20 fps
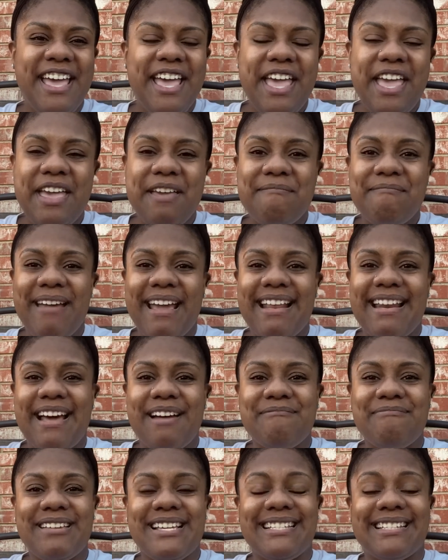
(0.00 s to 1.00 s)
It may
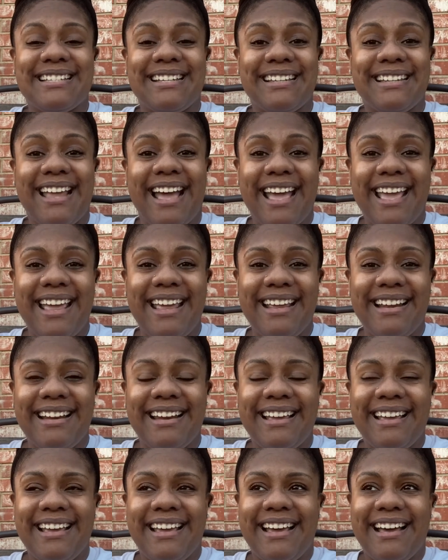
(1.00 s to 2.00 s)
not be tonight,
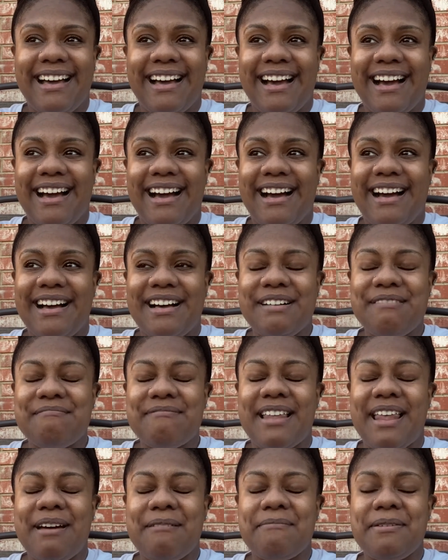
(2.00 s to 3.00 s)

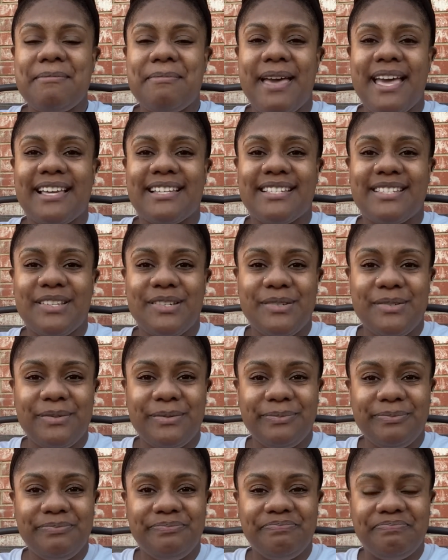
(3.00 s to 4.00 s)
but I'll be back
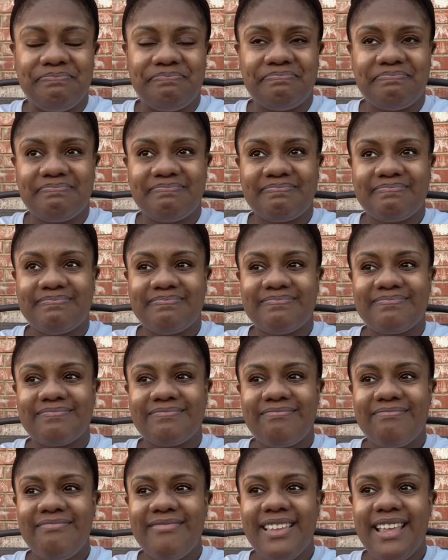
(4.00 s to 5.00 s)
soon.
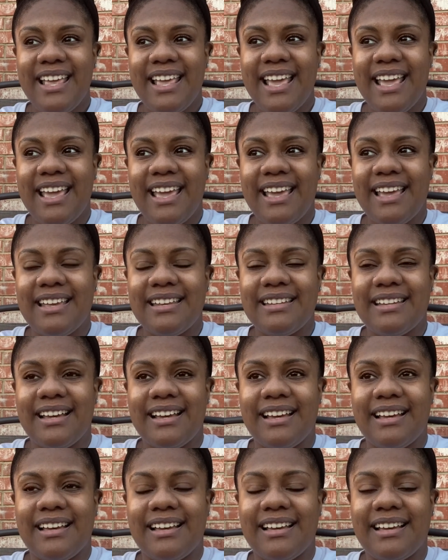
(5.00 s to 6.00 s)
And
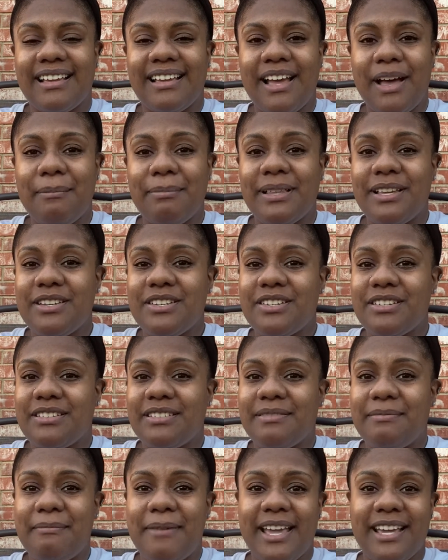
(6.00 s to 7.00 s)
God bless you.
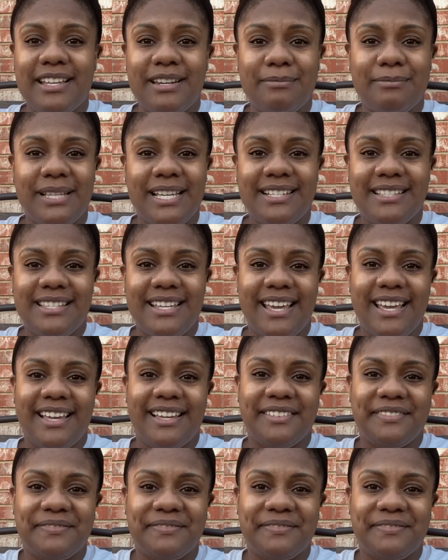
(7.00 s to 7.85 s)
Make it a blessed day.